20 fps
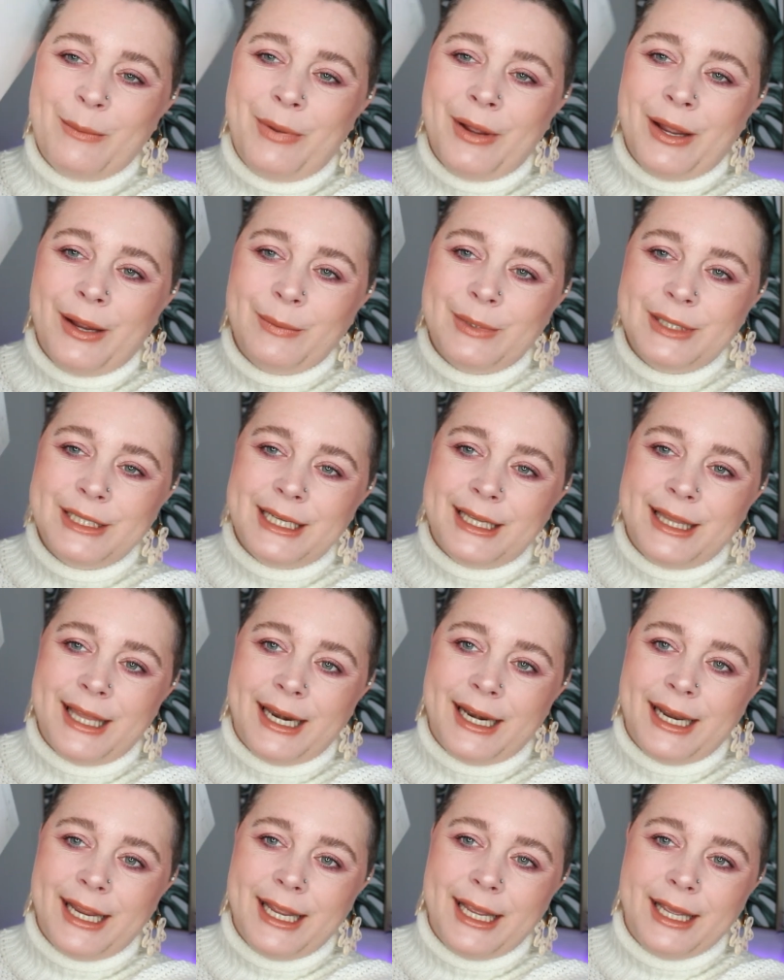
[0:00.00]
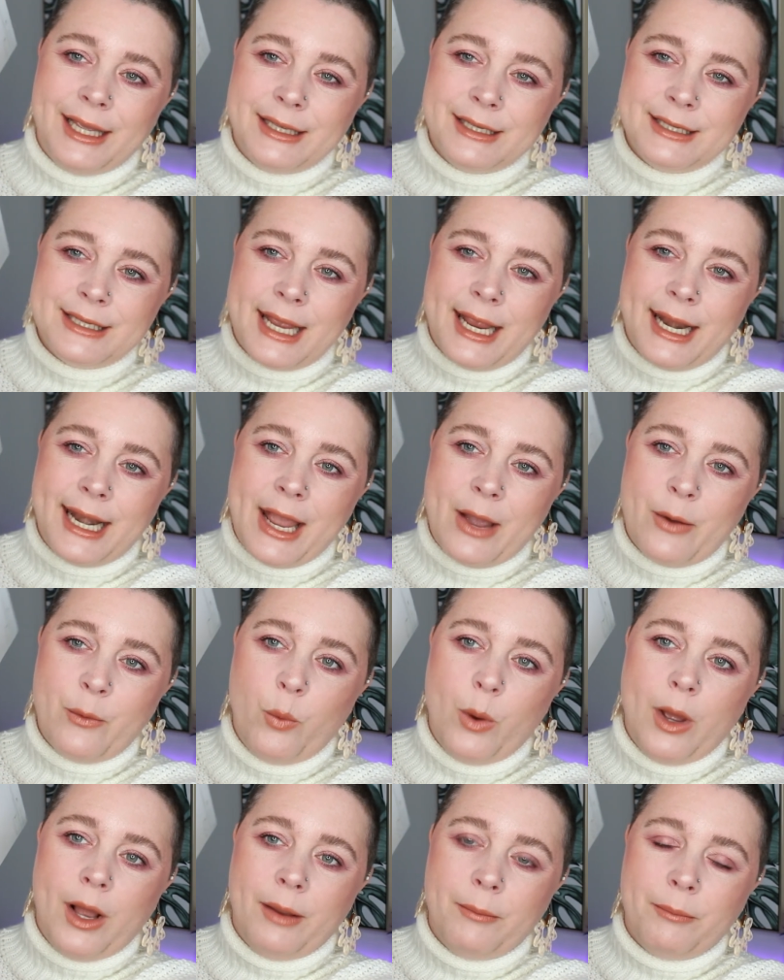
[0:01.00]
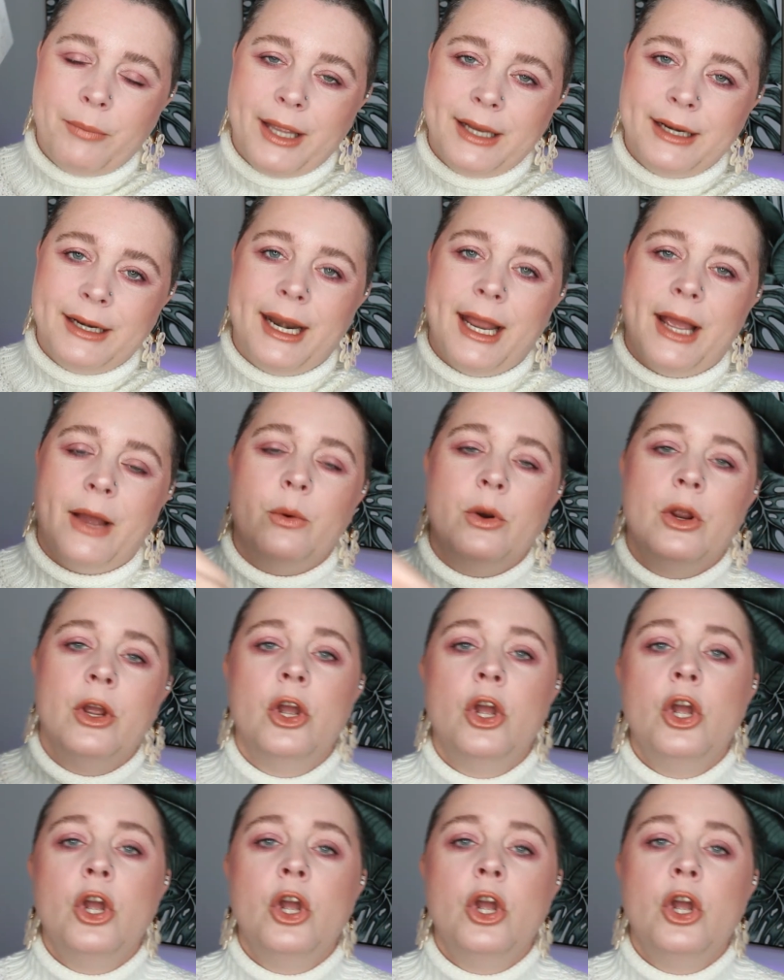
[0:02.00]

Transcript: pigmented that is and how well it blended out.